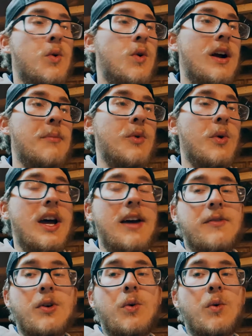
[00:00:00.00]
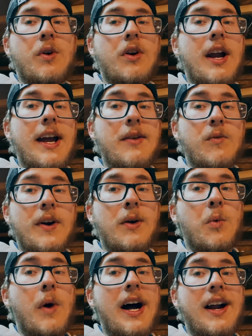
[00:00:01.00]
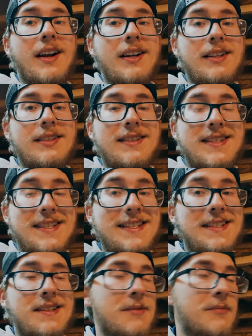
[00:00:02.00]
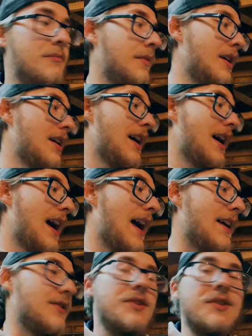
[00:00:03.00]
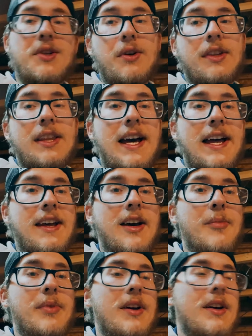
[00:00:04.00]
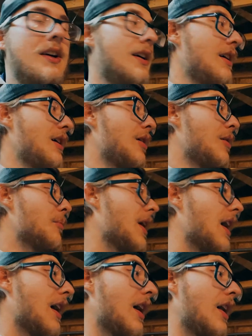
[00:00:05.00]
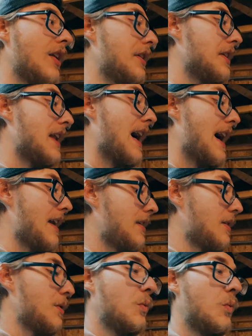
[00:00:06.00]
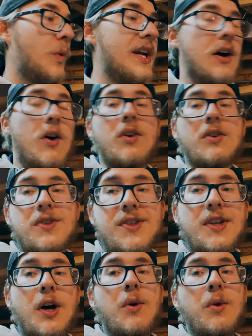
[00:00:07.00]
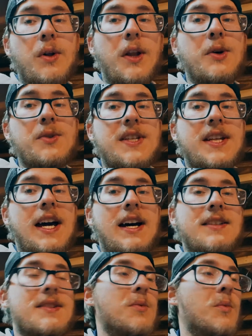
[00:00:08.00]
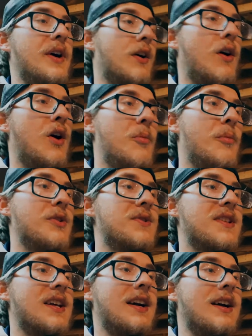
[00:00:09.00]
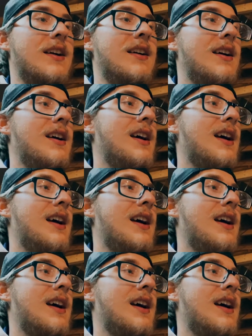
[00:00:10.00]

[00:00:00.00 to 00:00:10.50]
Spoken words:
or I'm going to have to order a rear wiring system and just hook that up. But other than that, we are so close, guys. We are almost there.